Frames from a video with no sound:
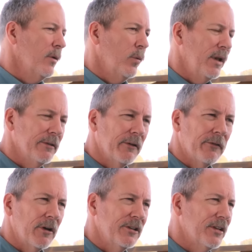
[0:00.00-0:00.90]
We live a
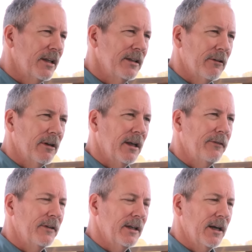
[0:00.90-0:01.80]
very sedentary
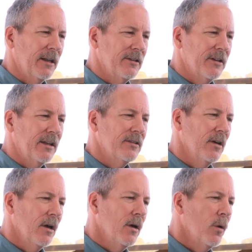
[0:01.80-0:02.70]
life in the United States.
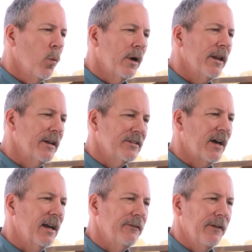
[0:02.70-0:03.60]
One of the
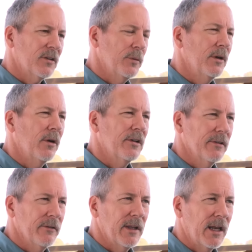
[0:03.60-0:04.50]
side effects we notice
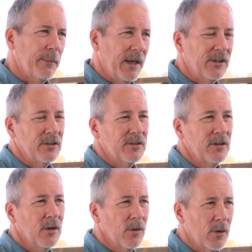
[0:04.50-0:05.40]
of a lot of patients
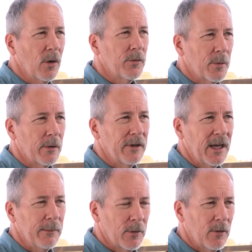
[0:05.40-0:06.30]
who go through our
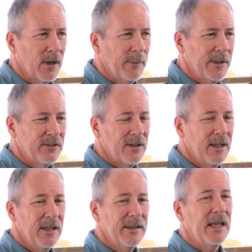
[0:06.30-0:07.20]
rehab program is
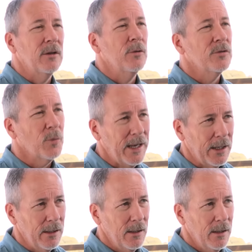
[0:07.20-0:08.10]
they lose
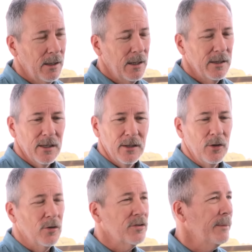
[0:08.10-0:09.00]
weight,
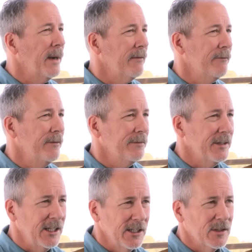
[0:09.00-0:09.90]
usually about
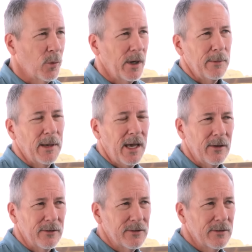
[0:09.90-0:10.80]
15 to 20
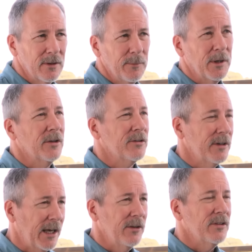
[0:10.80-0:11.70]
pounds, because they're
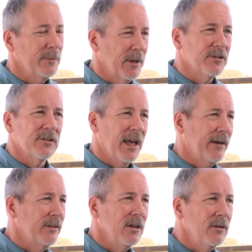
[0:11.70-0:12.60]
now using muscles they
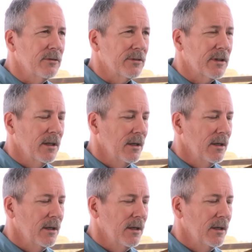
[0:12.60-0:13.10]
haven't used.